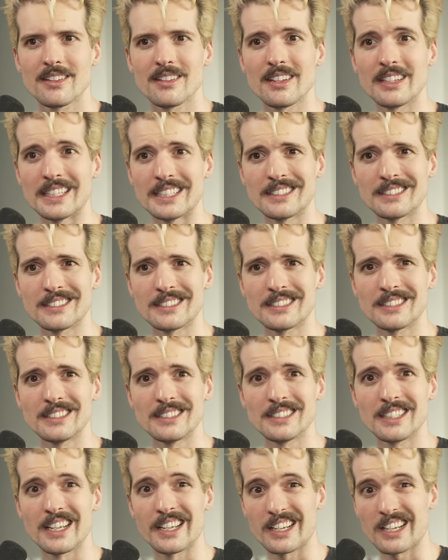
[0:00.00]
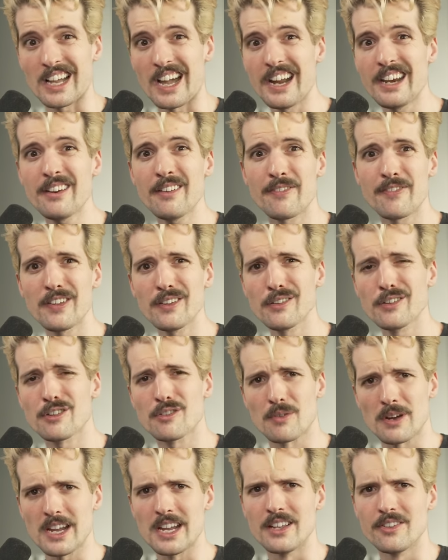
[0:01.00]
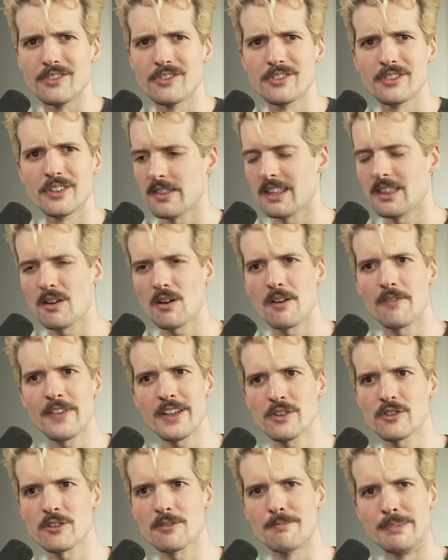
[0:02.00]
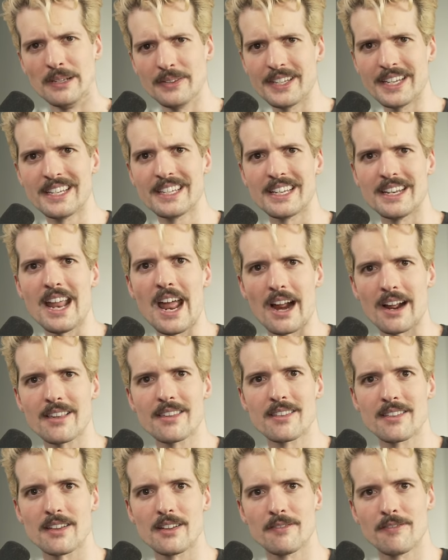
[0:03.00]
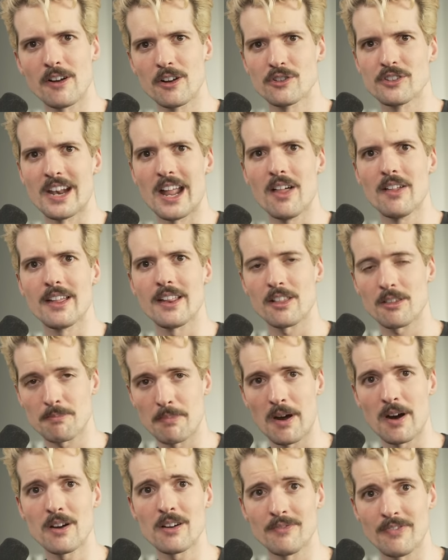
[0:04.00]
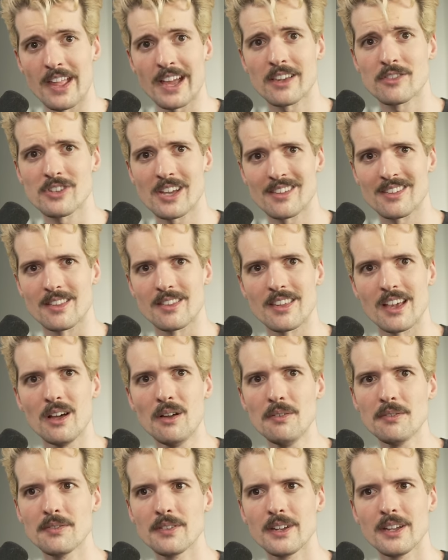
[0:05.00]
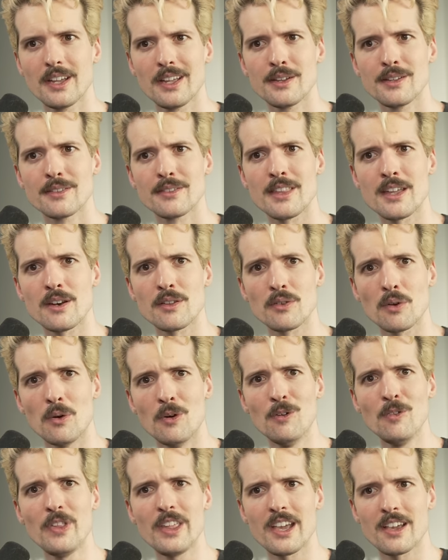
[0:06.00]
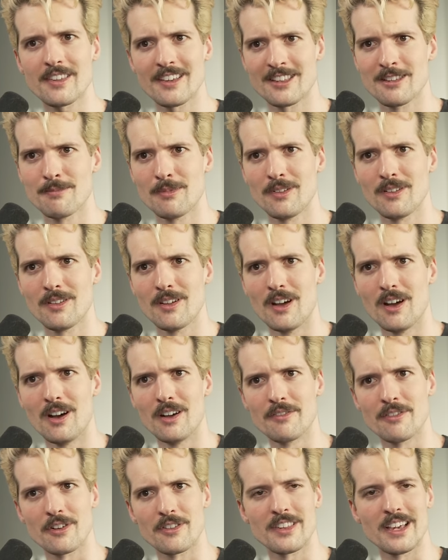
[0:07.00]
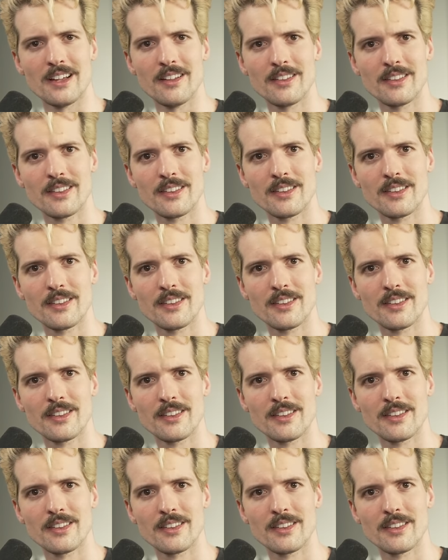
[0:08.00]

And it kind of feels strange that there are features built into Next and functionality that's part of Next.js itself that is only accessible on Vercel